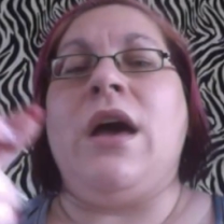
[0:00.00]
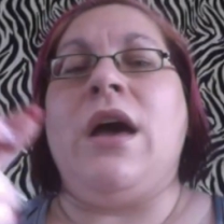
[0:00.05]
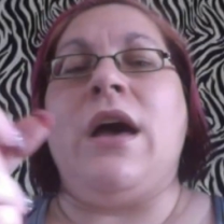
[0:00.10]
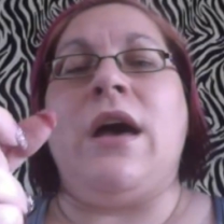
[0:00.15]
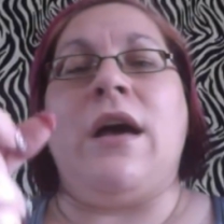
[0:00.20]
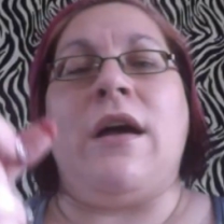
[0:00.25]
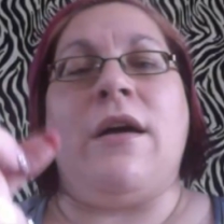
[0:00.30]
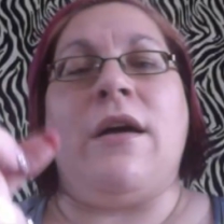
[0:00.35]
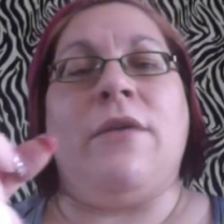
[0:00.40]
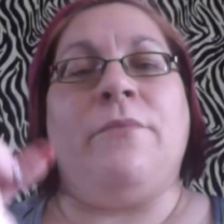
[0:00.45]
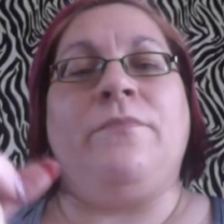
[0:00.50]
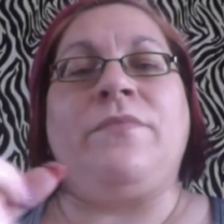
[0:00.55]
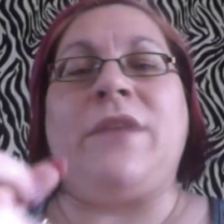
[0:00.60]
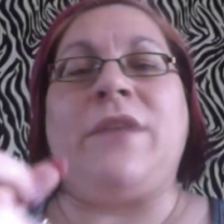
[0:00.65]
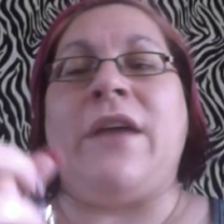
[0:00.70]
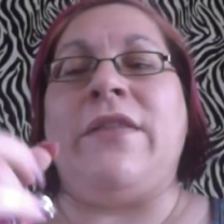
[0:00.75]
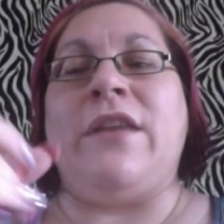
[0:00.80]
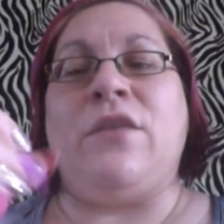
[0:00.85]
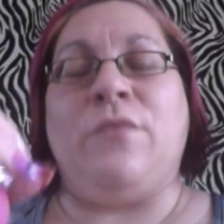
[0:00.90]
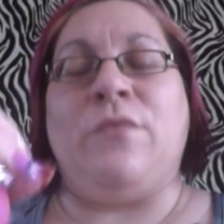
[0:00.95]
And
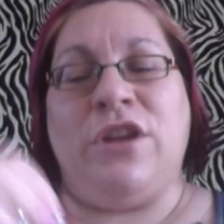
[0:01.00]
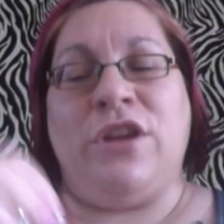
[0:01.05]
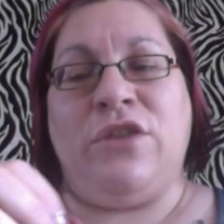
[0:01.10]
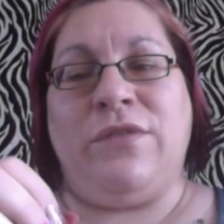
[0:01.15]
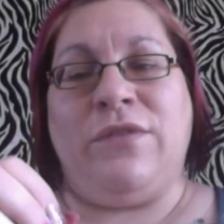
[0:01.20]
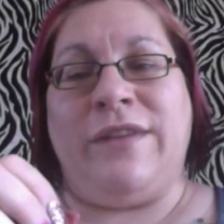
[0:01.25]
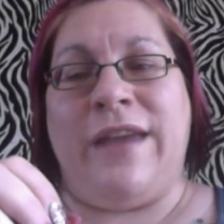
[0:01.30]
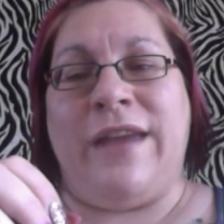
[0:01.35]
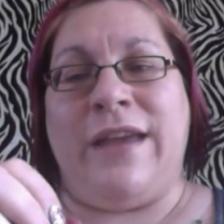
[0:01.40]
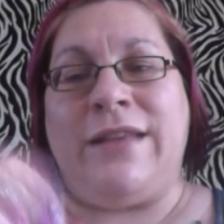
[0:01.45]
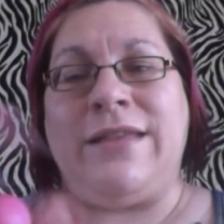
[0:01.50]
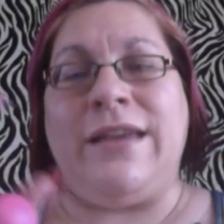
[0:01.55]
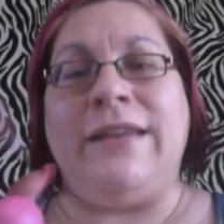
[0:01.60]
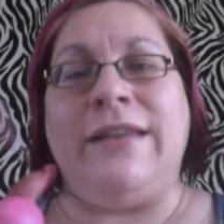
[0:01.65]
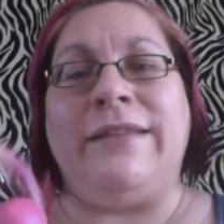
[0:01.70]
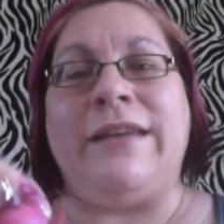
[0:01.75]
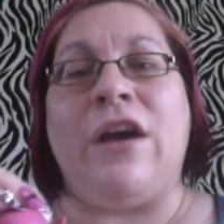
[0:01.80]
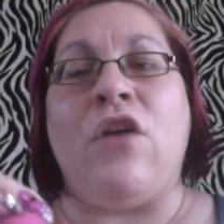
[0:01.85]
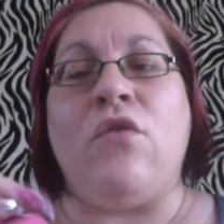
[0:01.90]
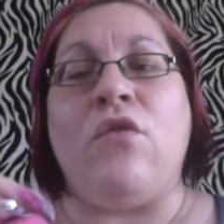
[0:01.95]
then when you take
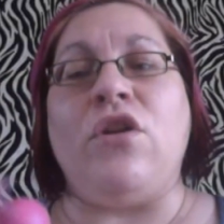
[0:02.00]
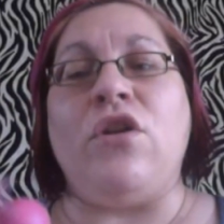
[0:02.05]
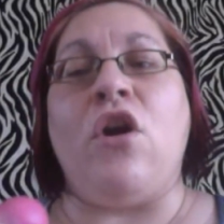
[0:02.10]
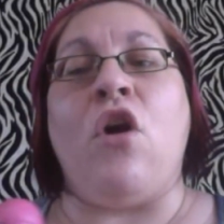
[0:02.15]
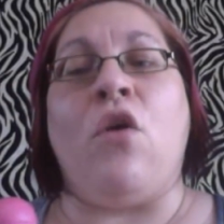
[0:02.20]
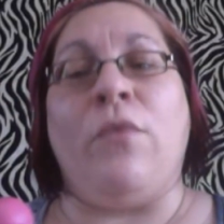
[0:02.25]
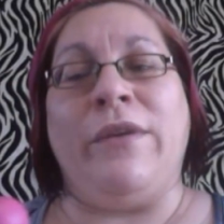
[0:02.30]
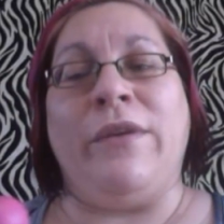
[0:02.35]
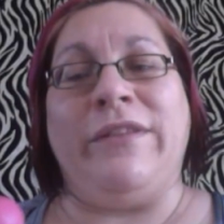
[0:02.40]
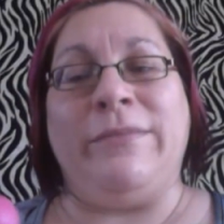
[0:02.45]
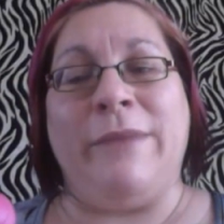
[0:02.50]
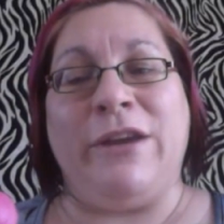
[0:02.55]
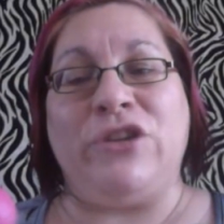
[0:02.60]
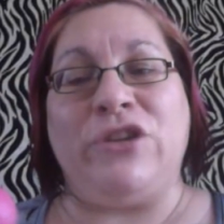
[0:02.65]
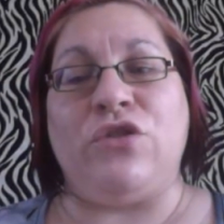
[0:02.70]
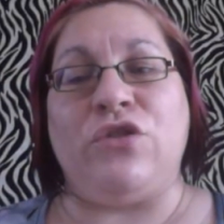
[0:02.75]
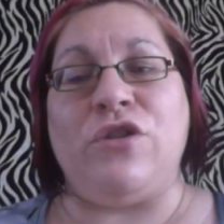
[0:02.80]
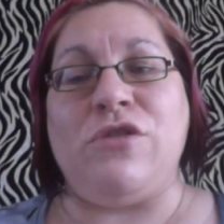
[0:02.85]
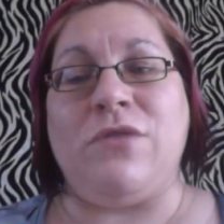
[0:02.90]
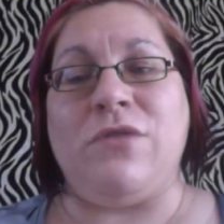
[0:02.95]
these out, always make
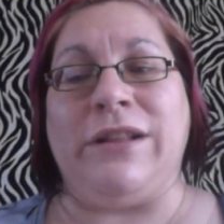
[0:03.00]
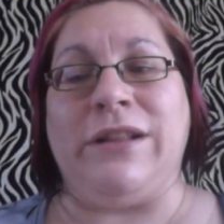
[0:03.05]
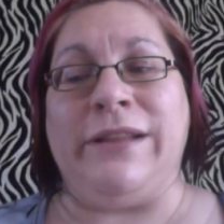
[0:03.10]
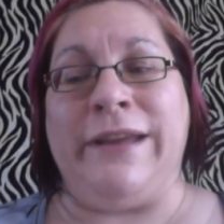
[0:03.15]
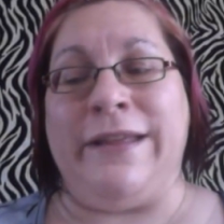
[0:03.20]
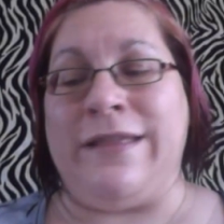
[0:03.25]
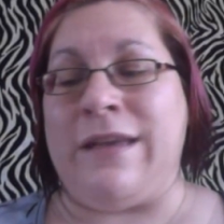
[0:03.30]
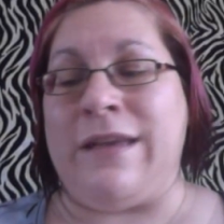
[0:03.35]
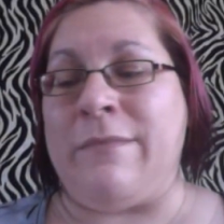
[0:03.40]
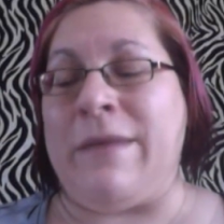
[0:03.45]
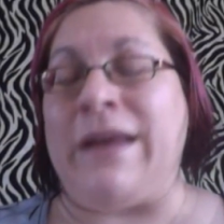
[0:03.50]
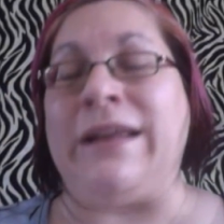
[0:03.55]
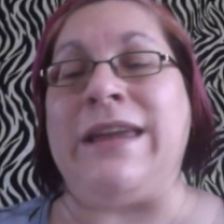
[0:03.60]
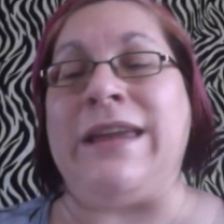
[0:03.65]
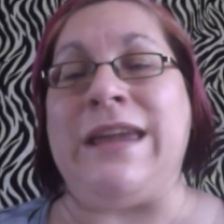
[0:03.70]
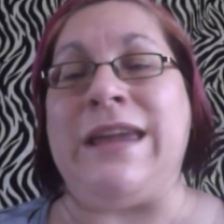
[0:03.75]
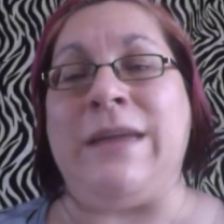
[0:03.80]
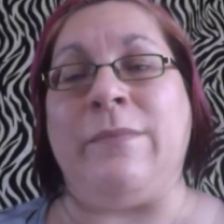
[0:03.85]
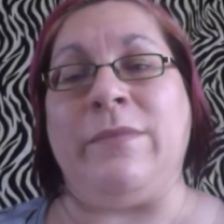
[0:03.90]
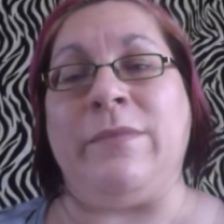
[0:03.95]
sure you clean them and
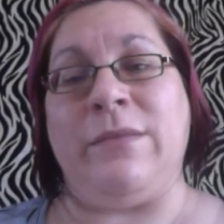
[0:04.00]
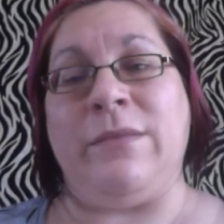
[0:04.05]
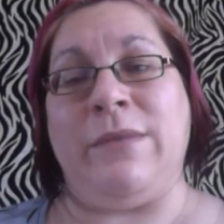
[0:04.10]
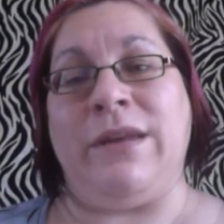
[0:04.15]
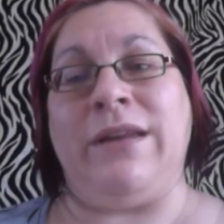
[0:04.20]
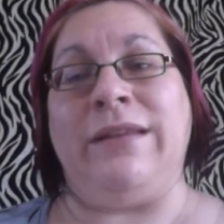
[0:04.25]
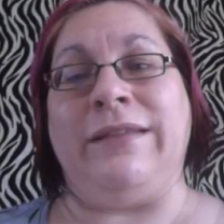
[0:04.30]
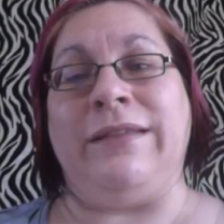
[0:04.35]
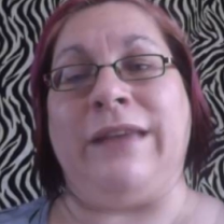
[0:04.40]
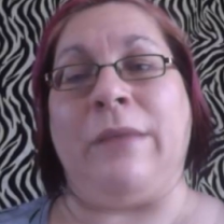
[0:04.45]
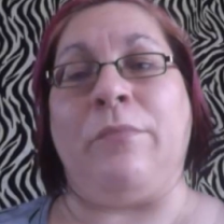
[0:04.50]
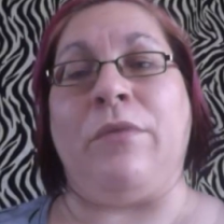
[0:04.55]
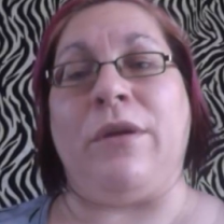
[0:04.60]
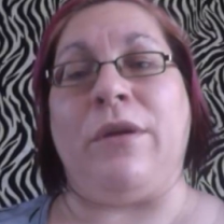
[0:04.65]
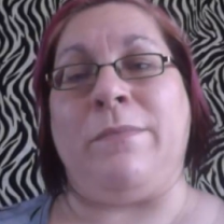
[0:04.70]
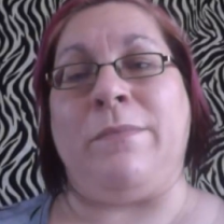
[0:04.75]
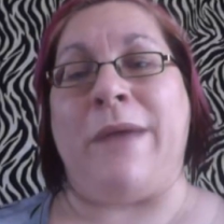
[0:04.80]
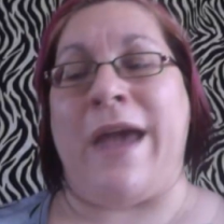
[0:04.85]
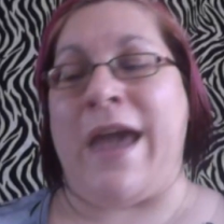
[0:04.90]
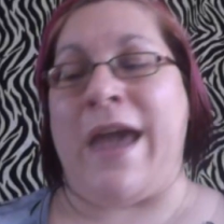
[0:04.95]
keep them in a
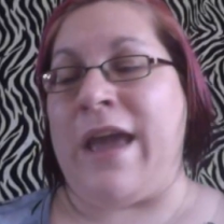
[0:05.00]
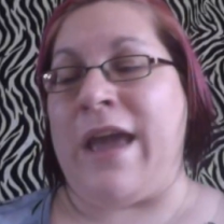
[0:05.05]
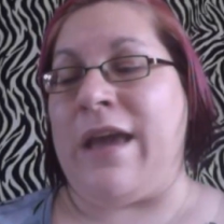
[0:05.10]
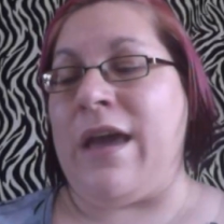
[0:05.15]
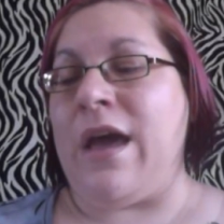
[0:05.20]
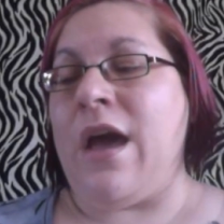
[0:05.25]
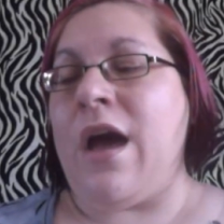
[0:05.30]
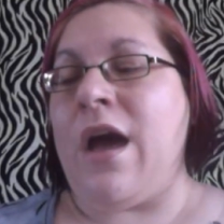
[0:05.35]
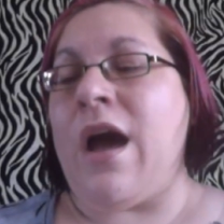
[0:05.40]
separate bag.